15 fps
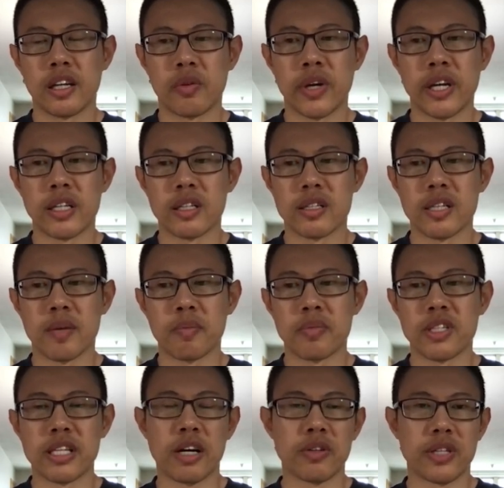created some
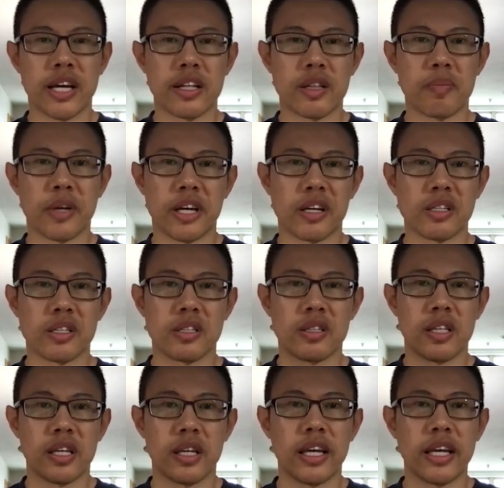cell death because
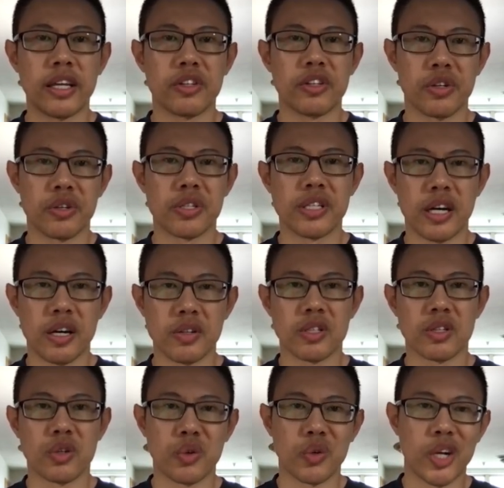the intercells
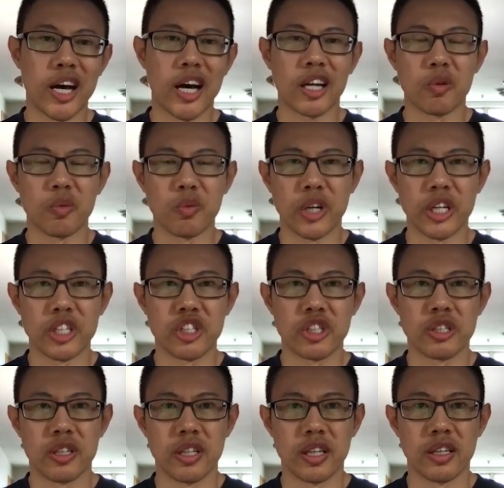could not
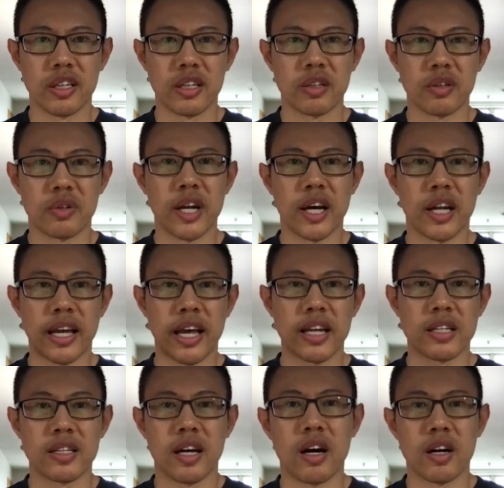
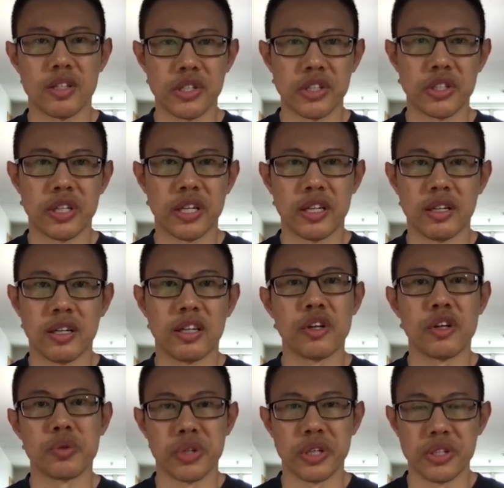get the oxygen and
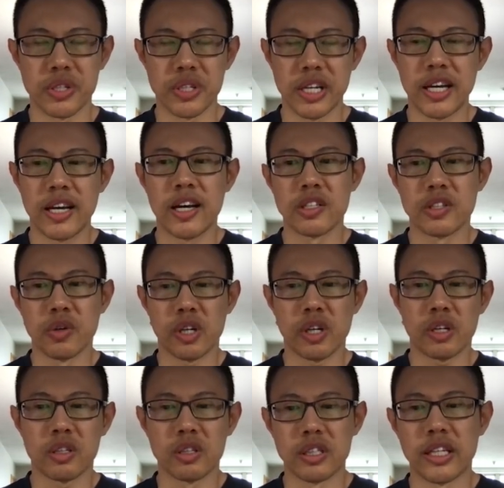nutrients. So
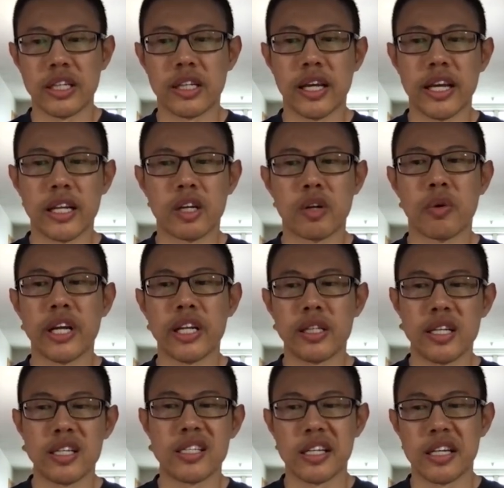it created
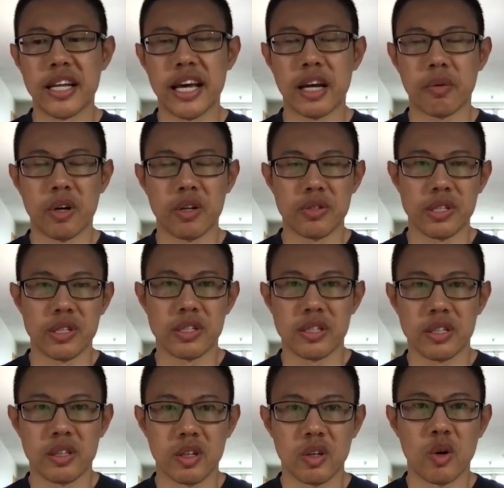this necrosis
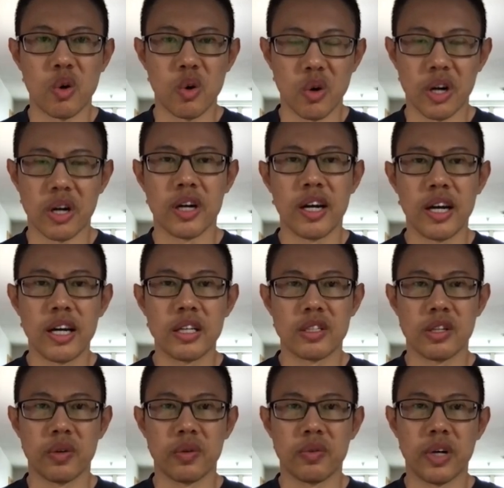core.
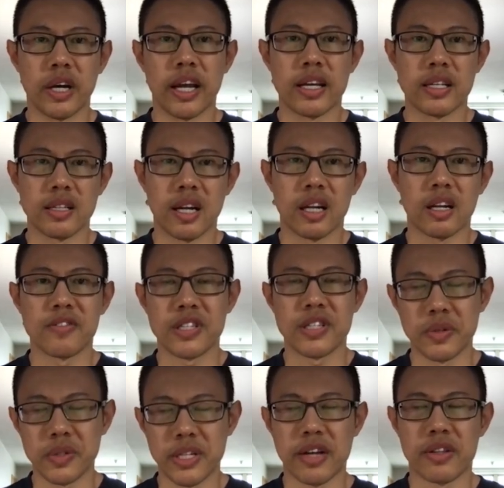So it has a lot of
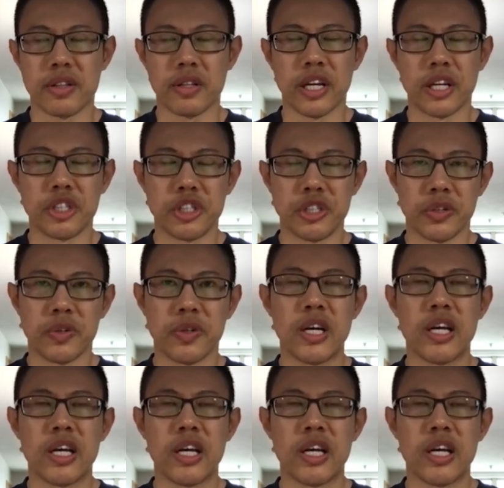cell death issue.